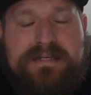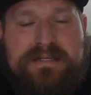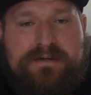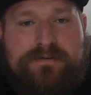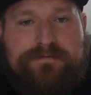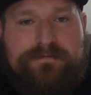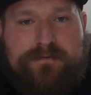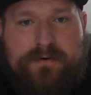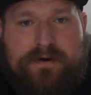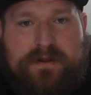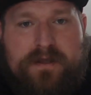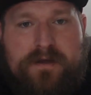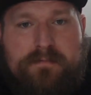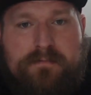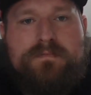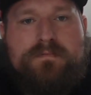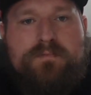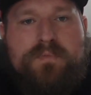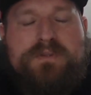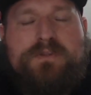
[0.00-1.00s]
for him.
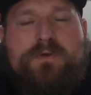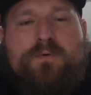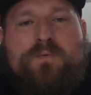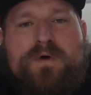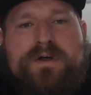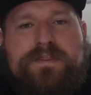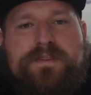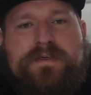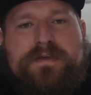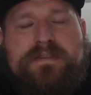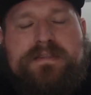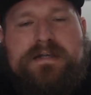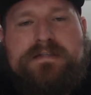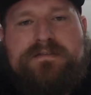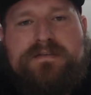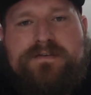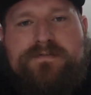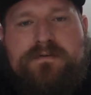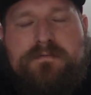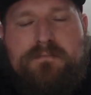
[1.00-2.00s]
But the one thing that's
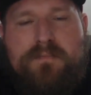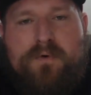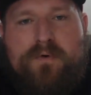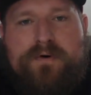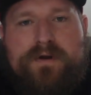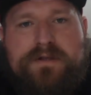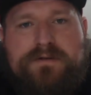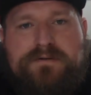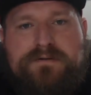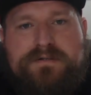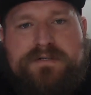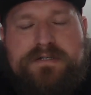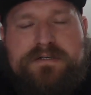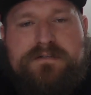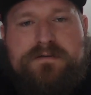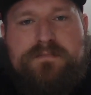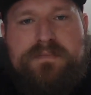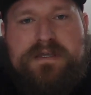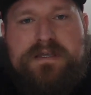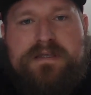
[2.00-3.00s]
even more interesting to
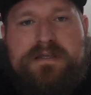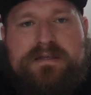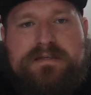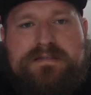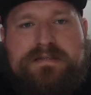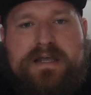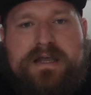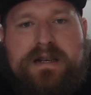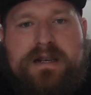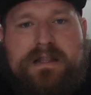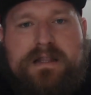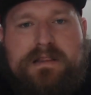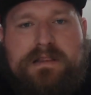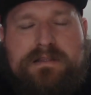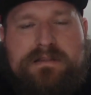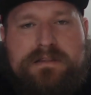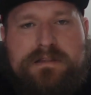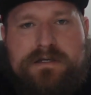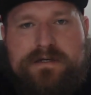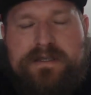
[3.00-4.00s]
me is that
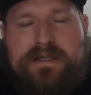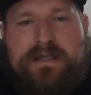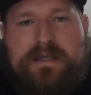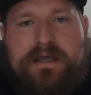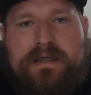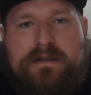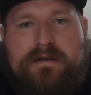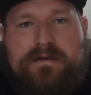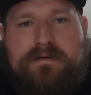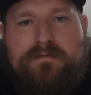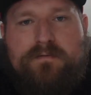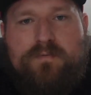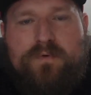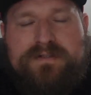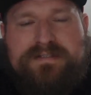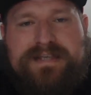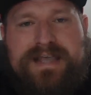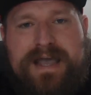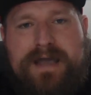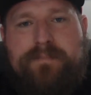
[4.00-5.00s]
looking at what's
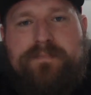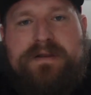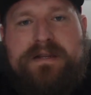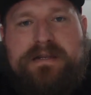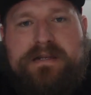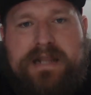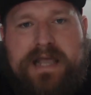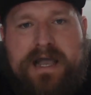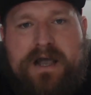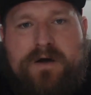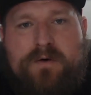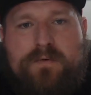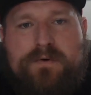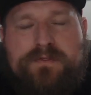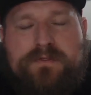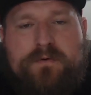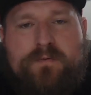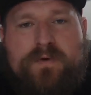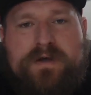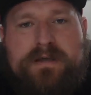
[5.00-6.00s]
happening now with
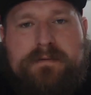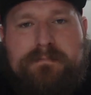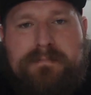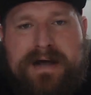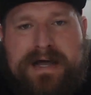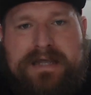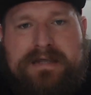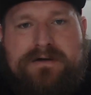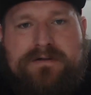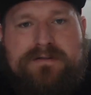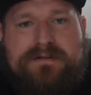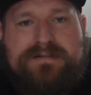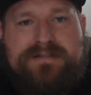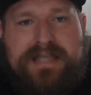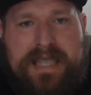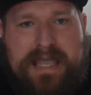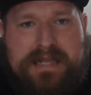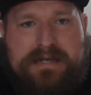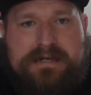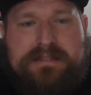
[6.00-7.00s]
the way Michael is
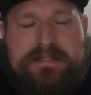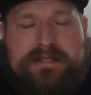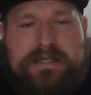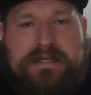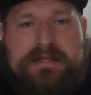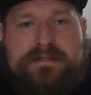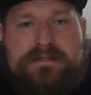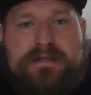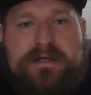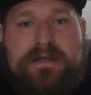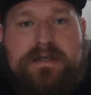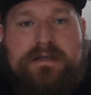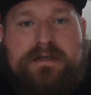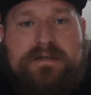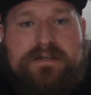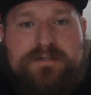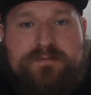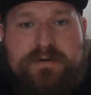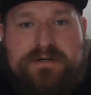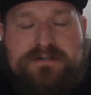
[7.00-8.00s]
handling it,
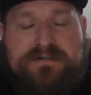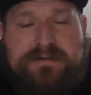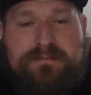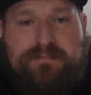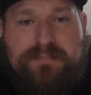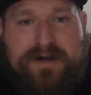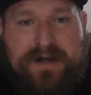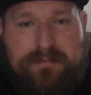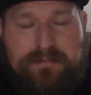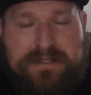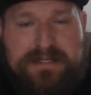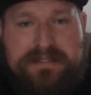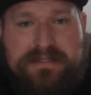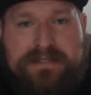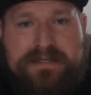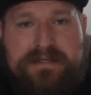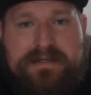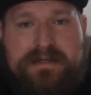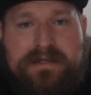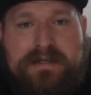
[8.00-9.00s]
especially
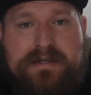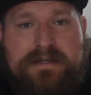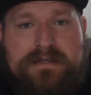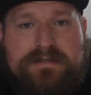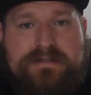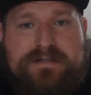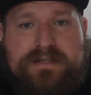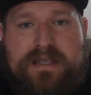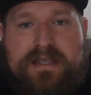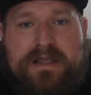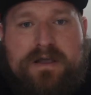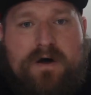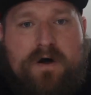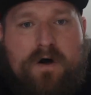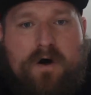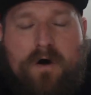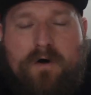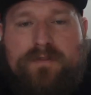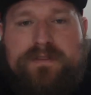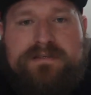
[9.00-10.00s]
publicly, saying
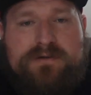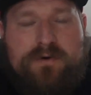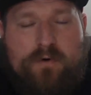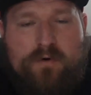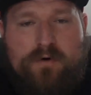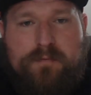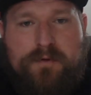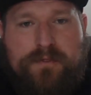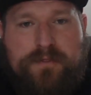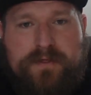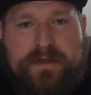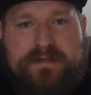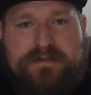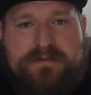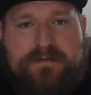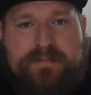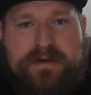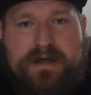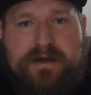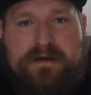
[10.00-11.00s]
all these horrible things
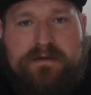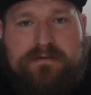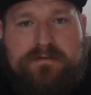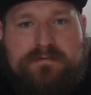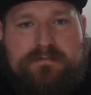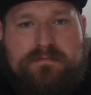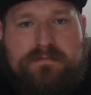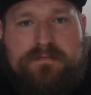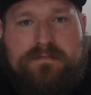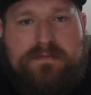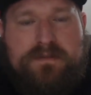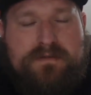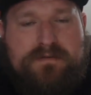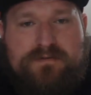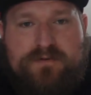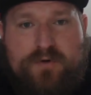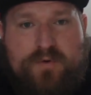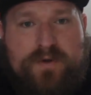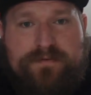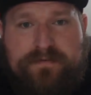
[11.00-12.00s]
about the
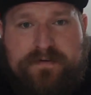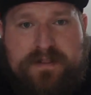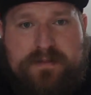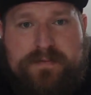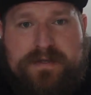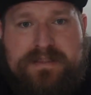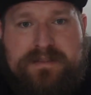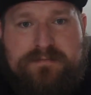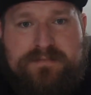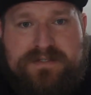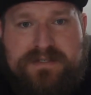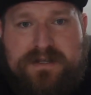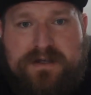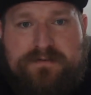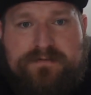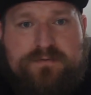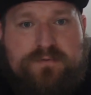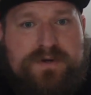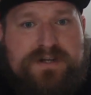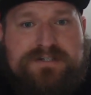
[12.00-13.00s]
Tui family
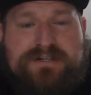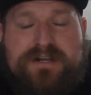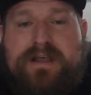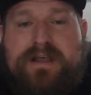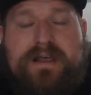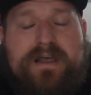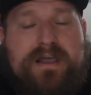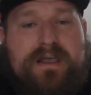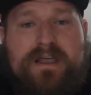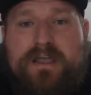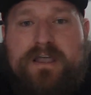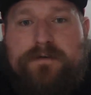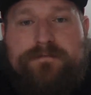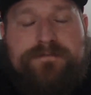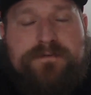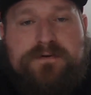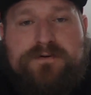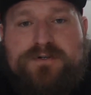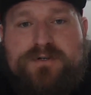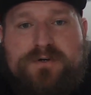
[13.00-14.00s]
themselves, which, if
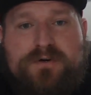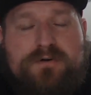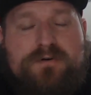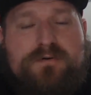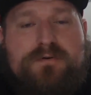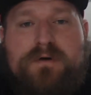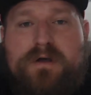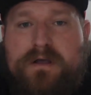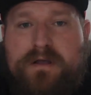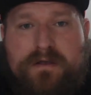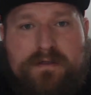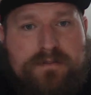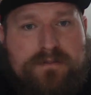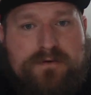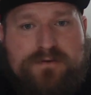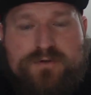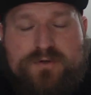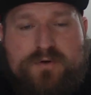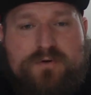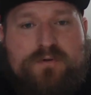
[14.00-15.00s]
they're true, the
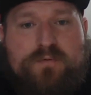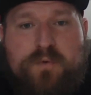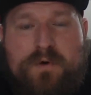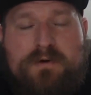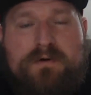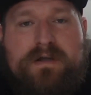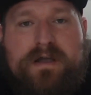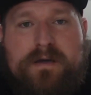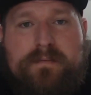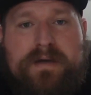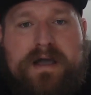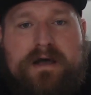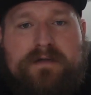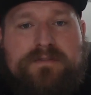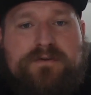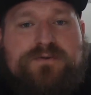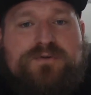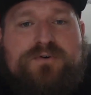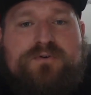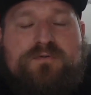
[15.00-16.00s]
truth will come out. The
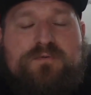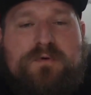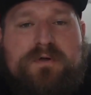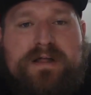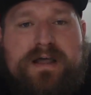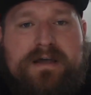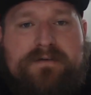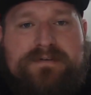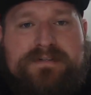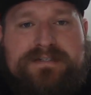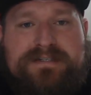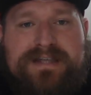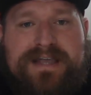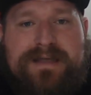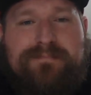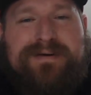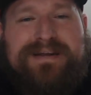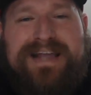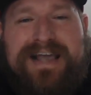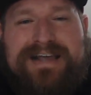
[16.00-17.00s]
truth will have its day.
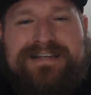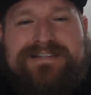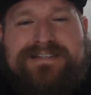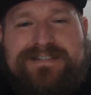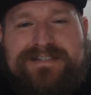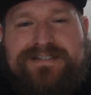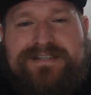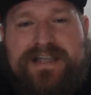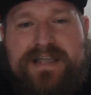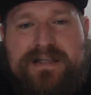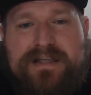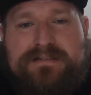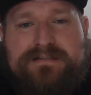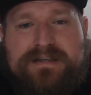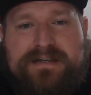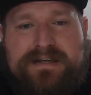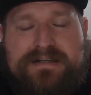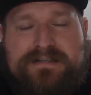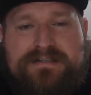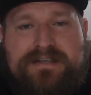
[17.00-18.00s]
But as it stands,
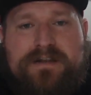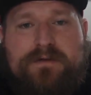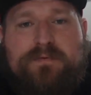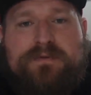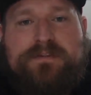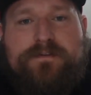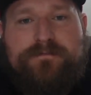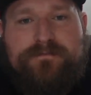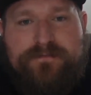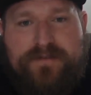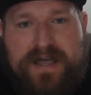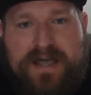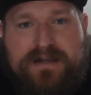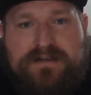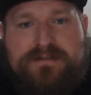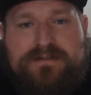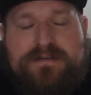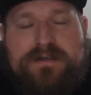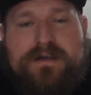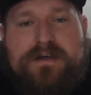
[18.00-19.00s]
like I said, with the
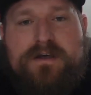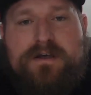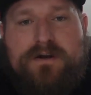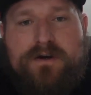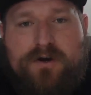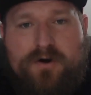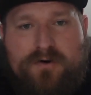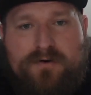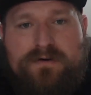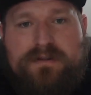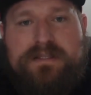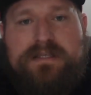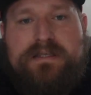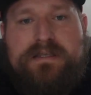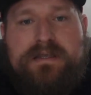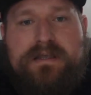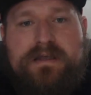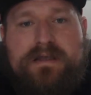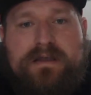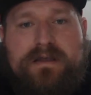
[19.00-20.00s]
facts currently
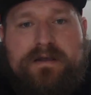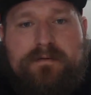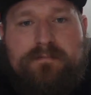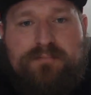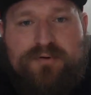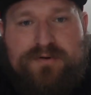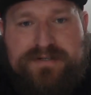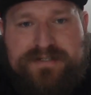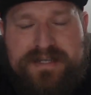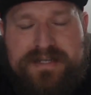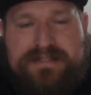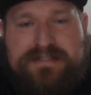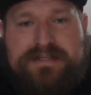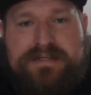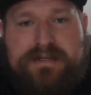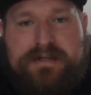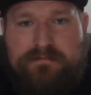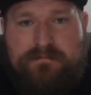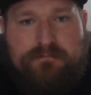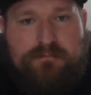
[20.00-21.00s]

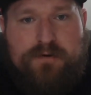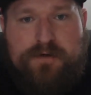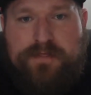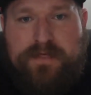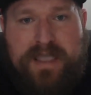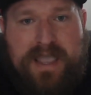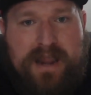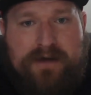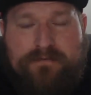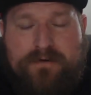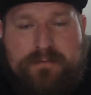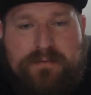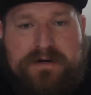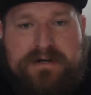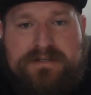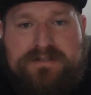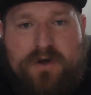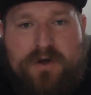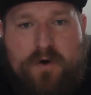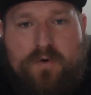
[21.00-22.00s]
presented, with
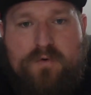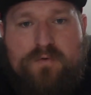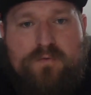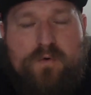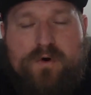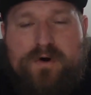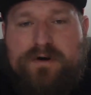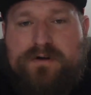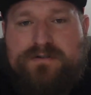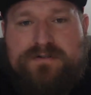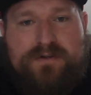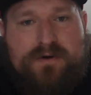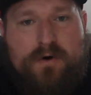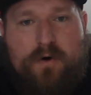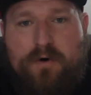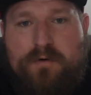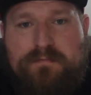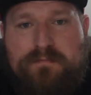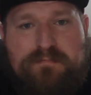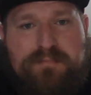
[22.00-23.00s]
everybody's own words, their
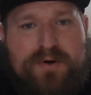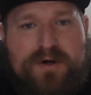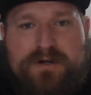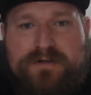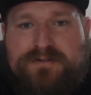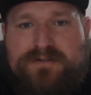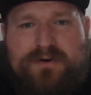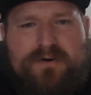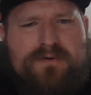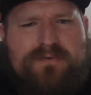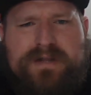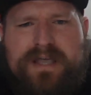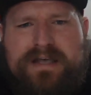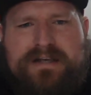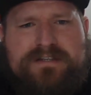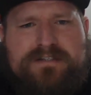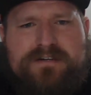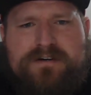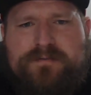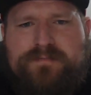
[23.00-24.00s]
own books, their own
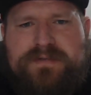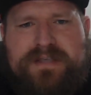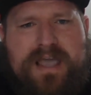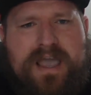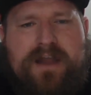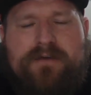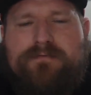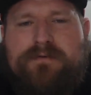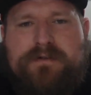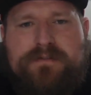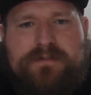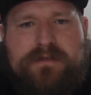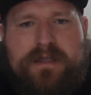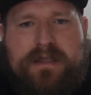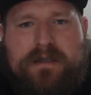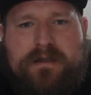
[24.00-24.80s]
excerpts, everything